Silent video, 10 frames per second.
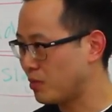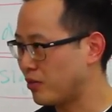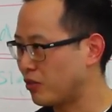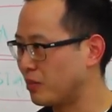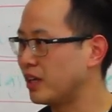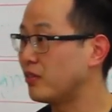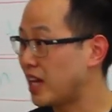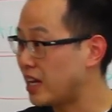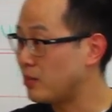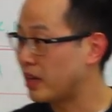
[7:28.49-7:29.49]
me for a bit. If they
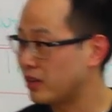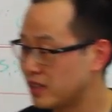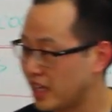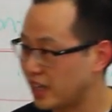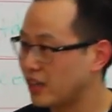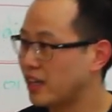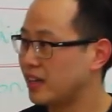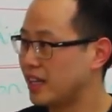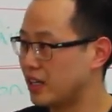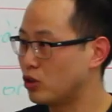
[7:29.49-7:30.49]
had a better container,
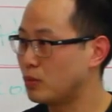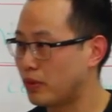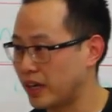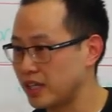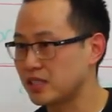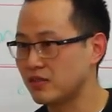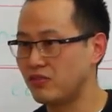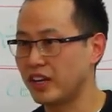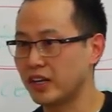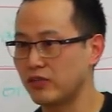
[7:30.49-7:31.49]
they had a good price,
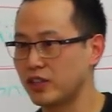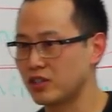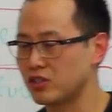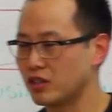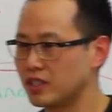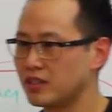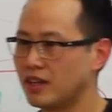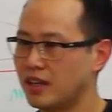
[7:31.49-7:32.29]
very efficient service,